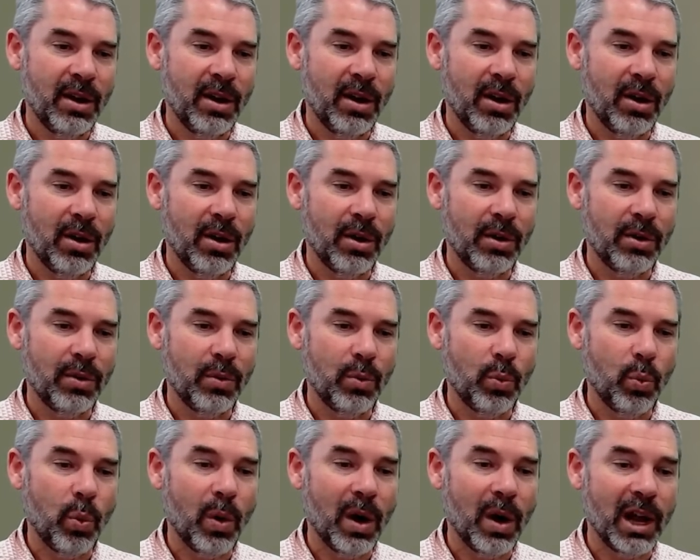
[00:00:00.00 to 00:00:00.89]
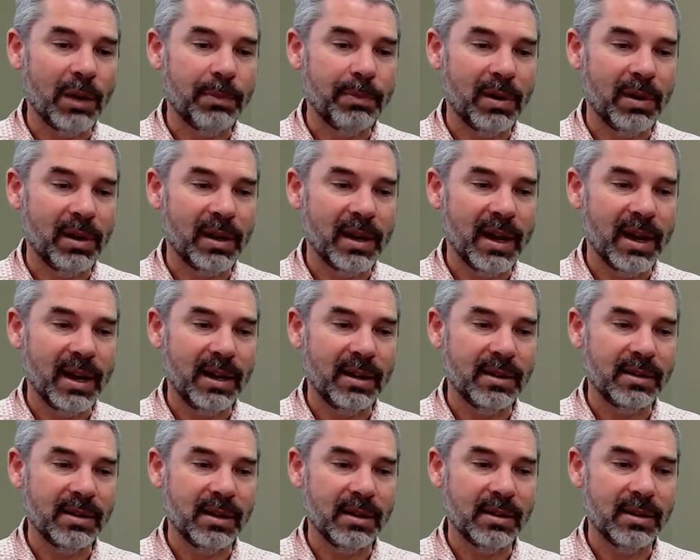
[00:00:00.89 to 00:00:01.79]
on wild pollinator
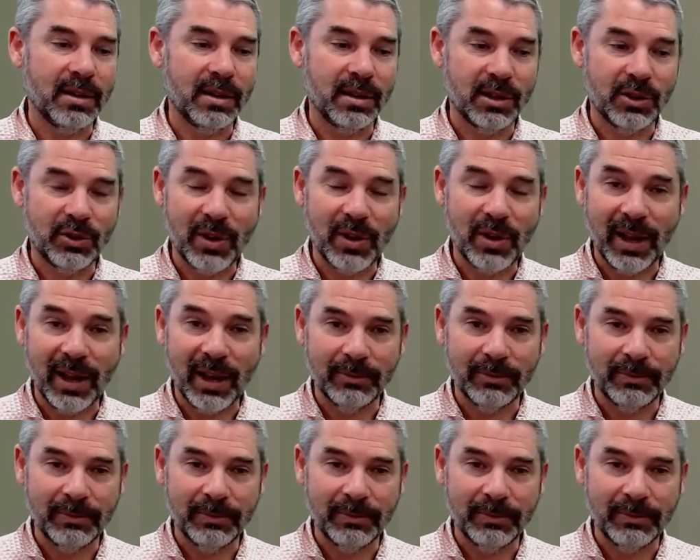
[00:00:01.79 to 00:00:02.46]
insects in Australia?